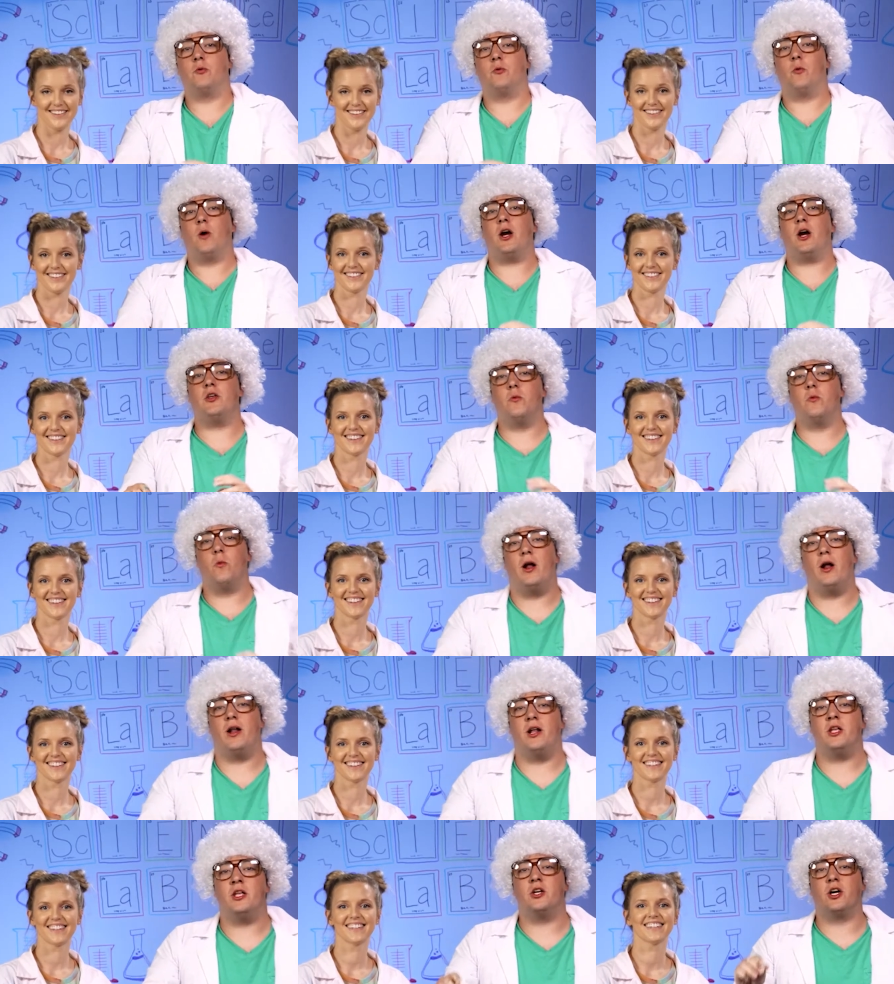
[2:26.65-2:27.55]
Speaker 1: where you
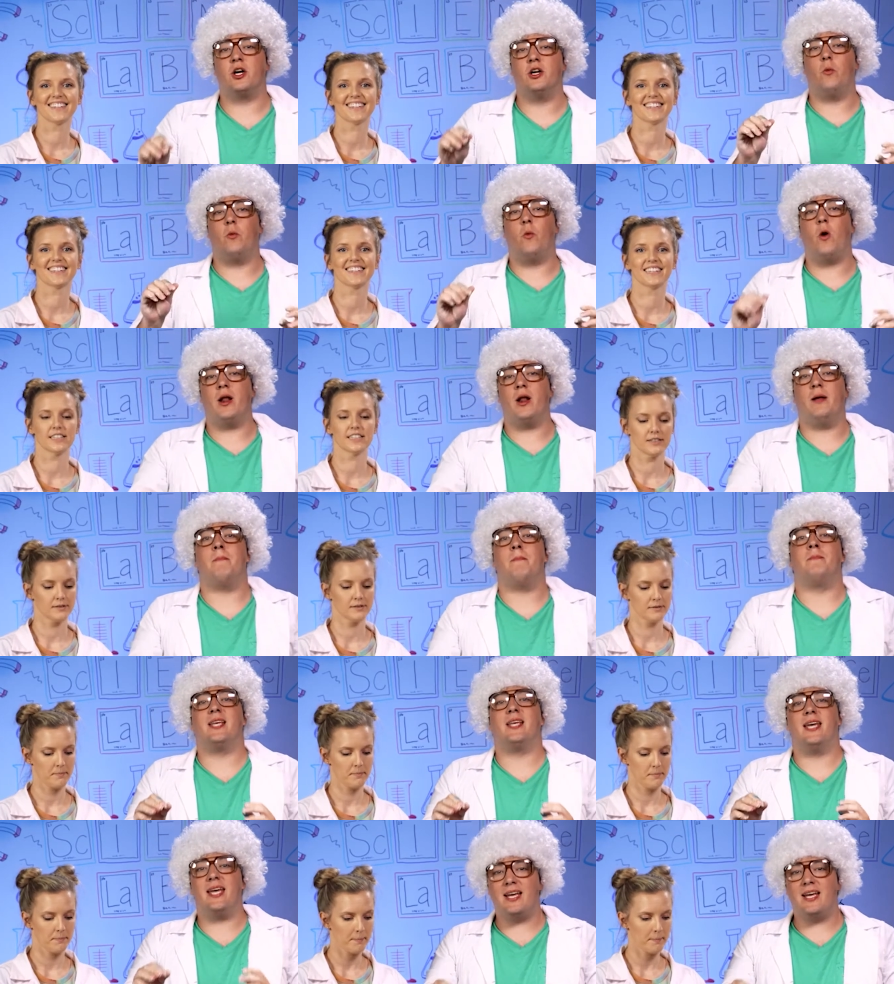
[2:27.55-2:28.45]
want it, you're gonna wanna
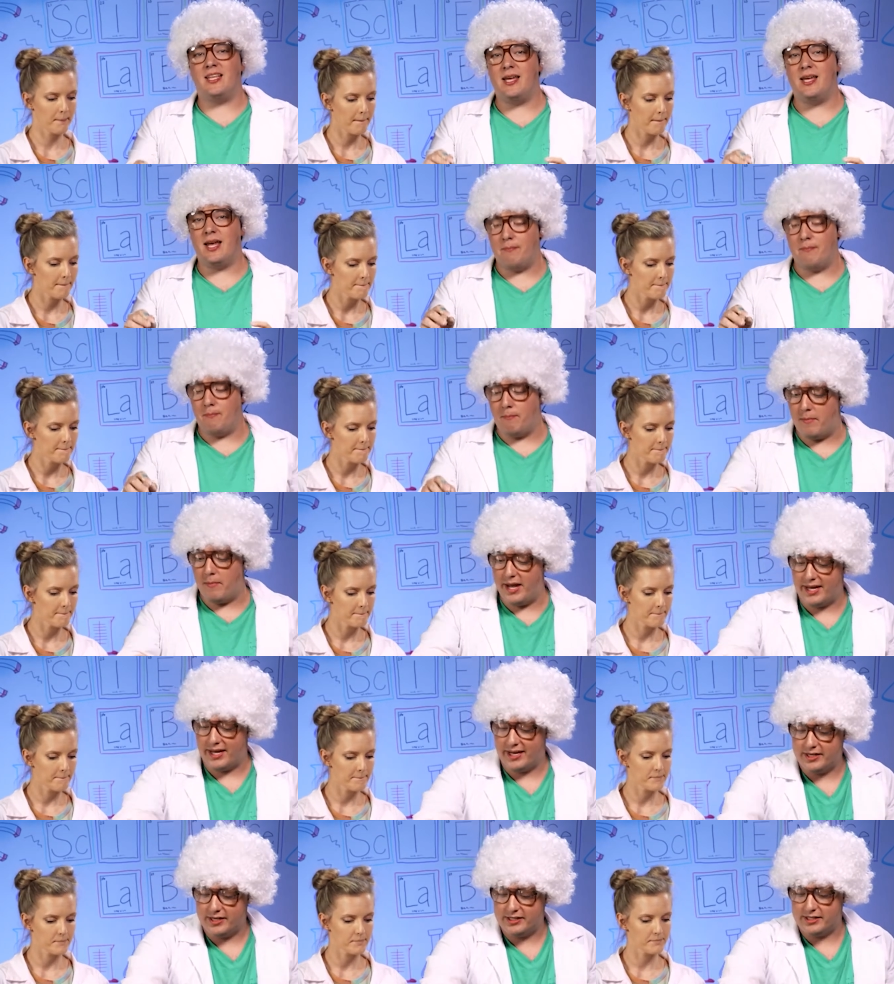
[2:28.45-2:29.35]
take it and
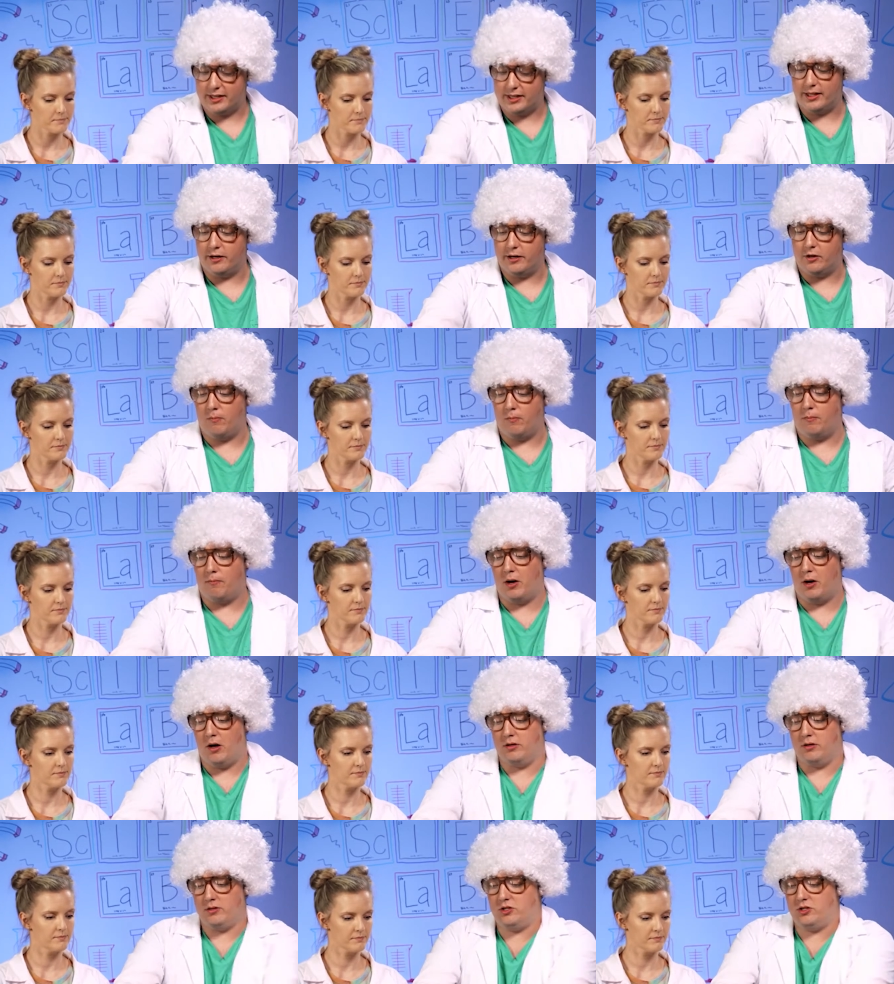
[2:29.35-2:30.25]
make it into little
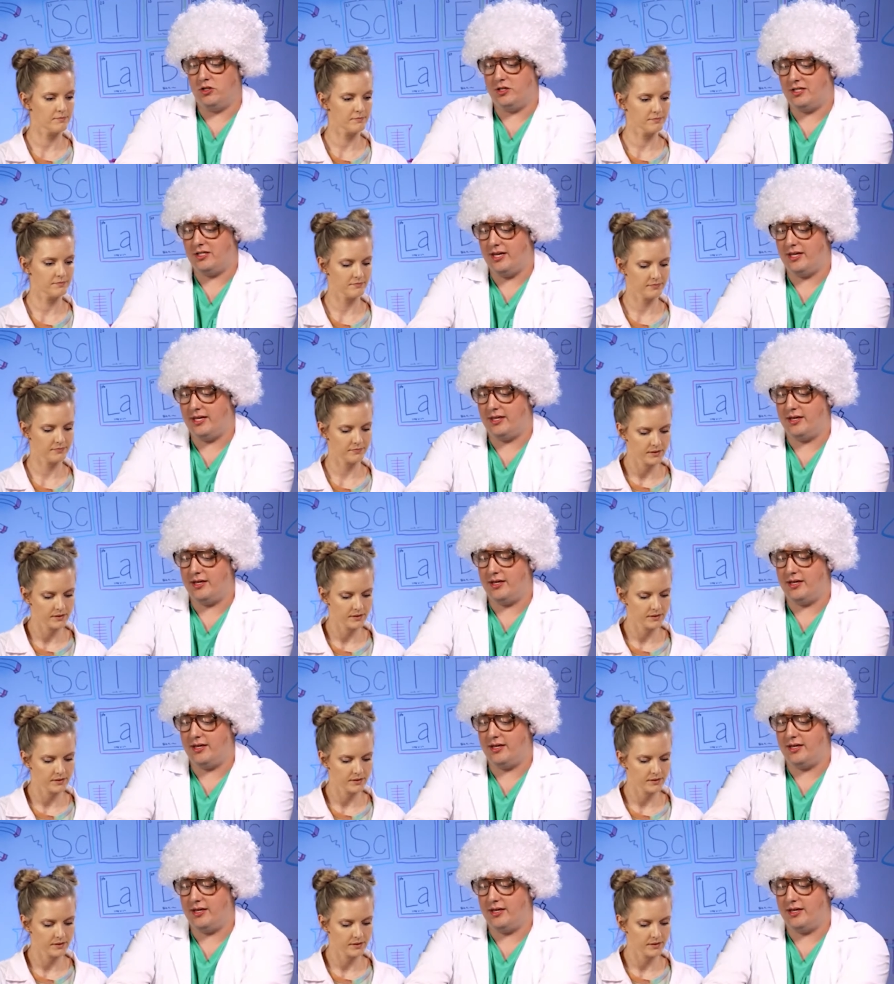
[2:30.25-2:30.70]
balls, just like